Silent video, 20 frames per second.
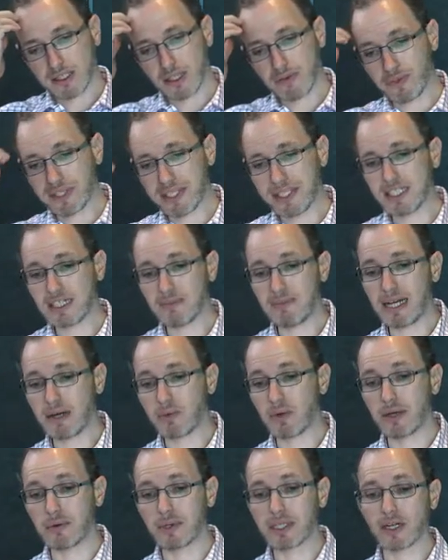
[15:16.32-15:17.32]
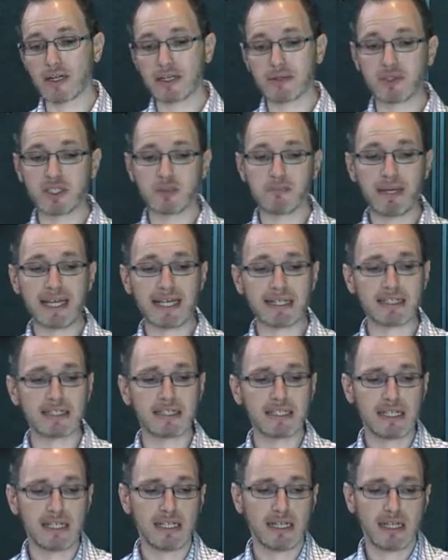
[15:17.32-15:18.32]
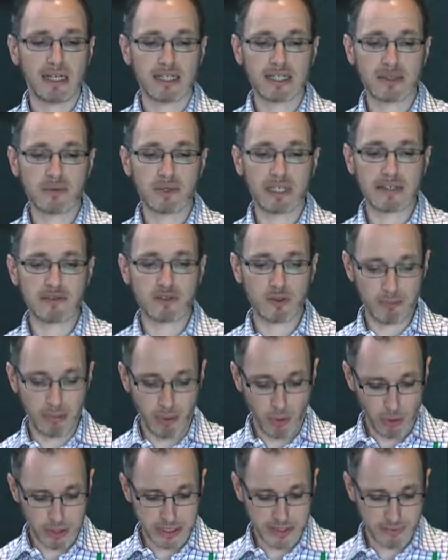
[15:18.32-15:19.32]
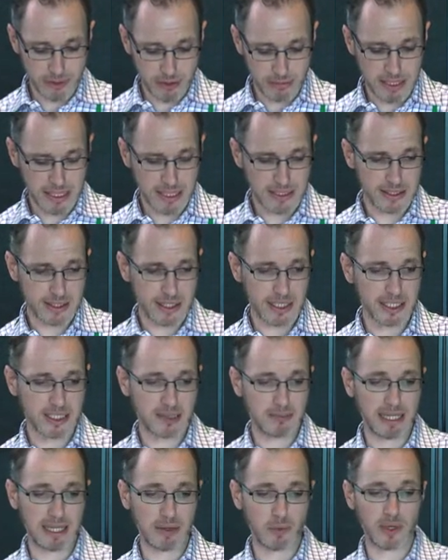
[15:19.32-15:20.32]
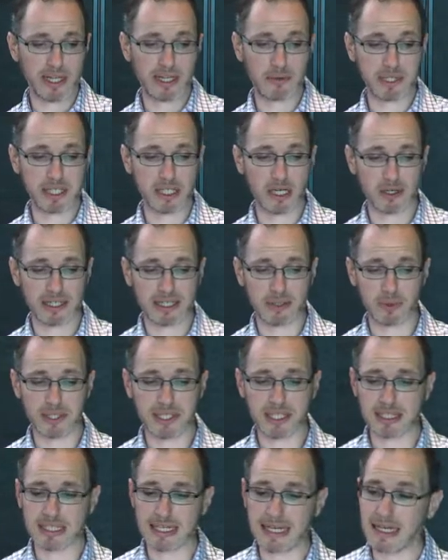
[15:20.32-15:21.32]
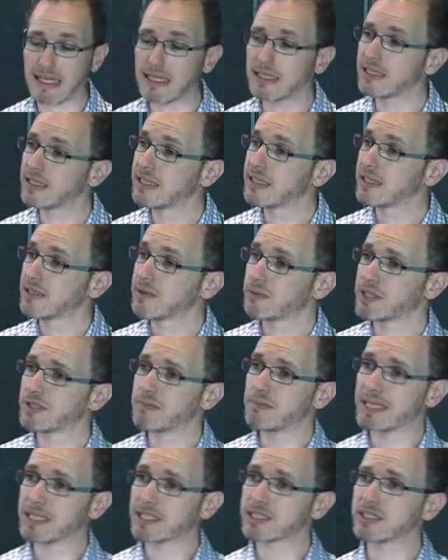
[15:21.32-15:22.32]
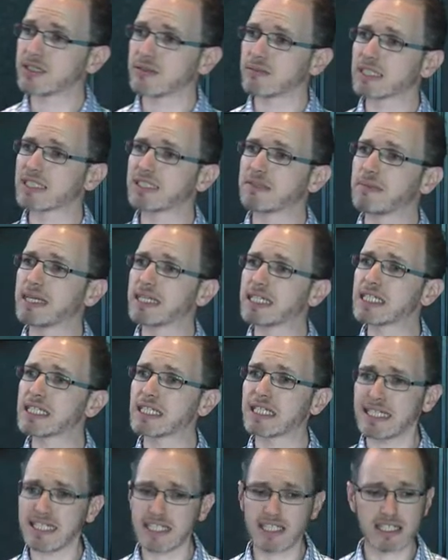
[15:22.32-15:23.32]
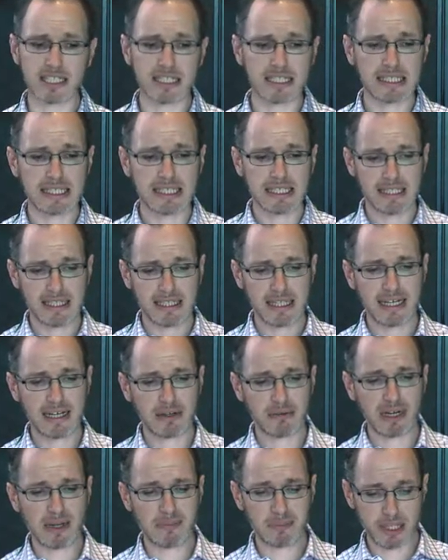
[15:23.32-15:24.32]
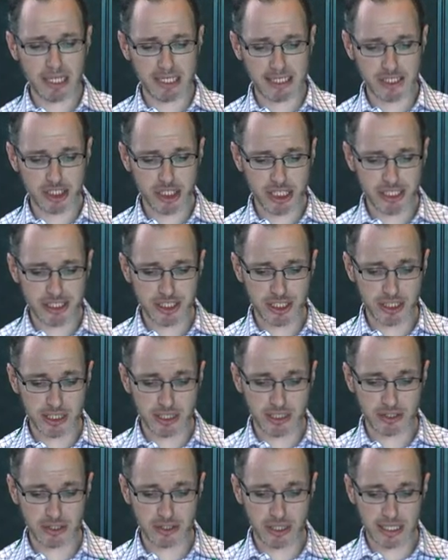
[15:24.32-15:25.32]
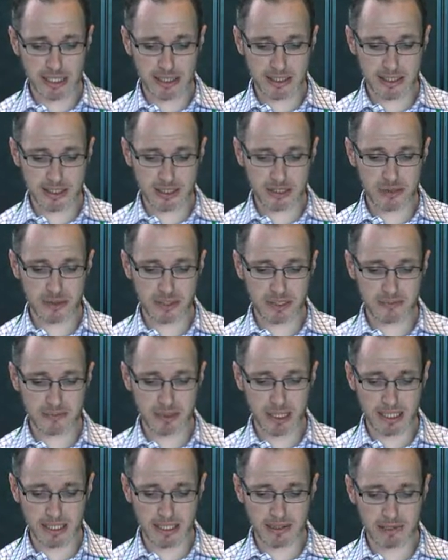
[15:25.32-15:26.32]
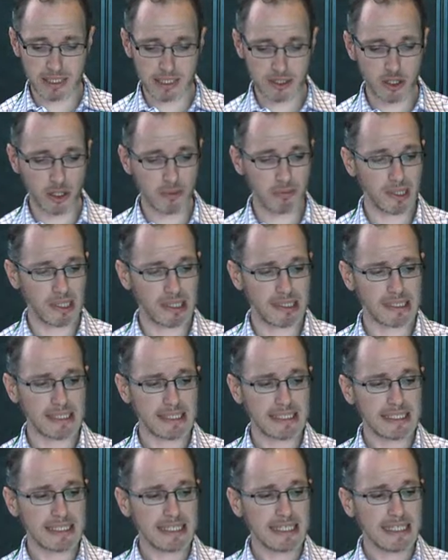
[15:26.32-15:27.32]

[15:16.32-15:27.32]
So if we think about where we're going with PET, I think we have to pause for a minute and think about where we're going with, uh, with medicine, because medicine is uh, rapidly changing. And I do like this tweet by Eric Topol,